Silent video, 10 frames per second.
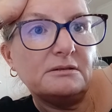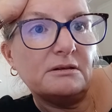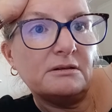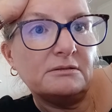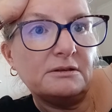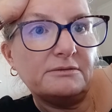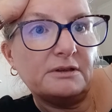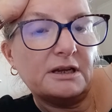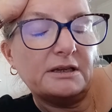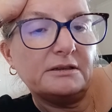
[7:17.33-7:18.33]
on the
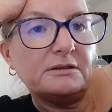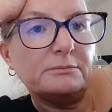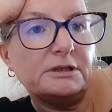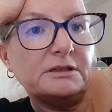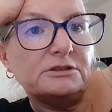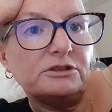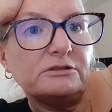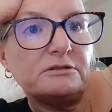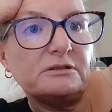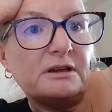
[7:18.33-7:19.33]
flight coming and
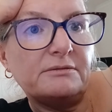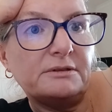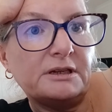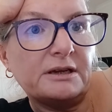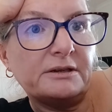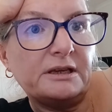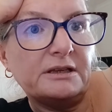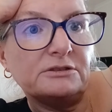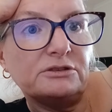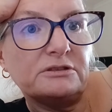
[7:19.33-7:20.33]
just every now and
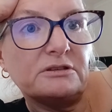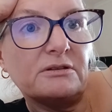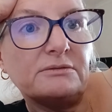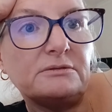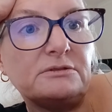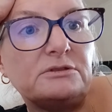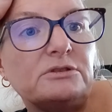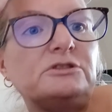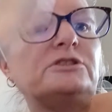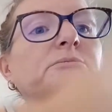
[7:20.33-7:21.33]
again just sort of
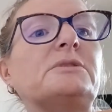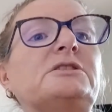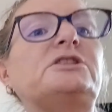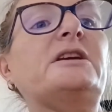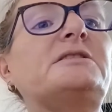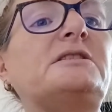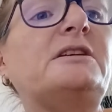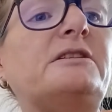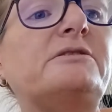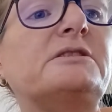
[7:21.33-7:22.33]
touching my chest
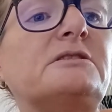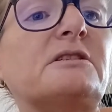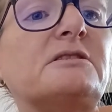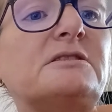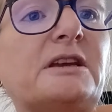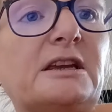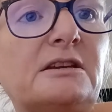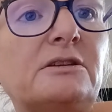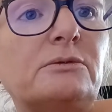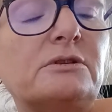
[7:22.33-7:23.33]
here and sort of saying, are
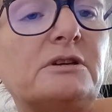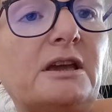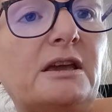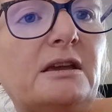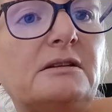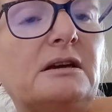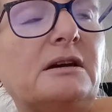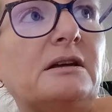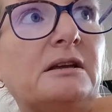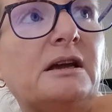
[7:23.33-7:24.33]
you okay? And
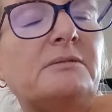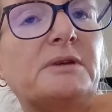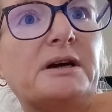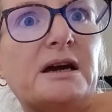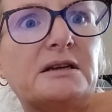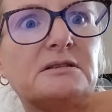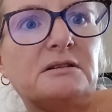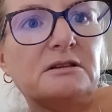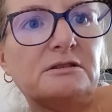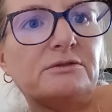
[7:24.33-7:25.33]
I had my eyes
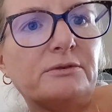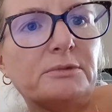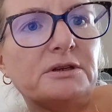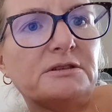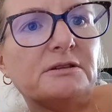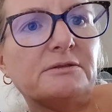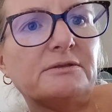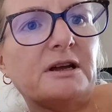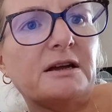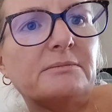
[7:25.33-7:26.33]
closed for most of the
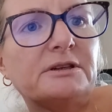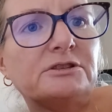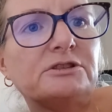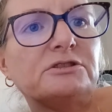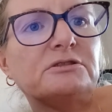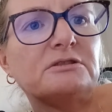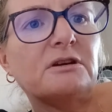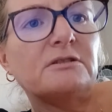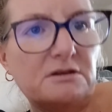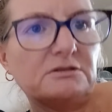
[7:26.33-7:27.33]
flight, but I just sort
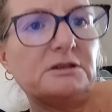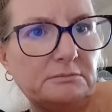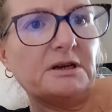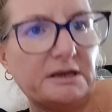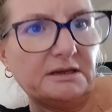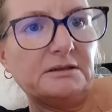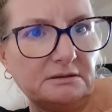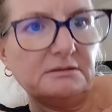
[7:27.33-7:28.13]
of nodded my head.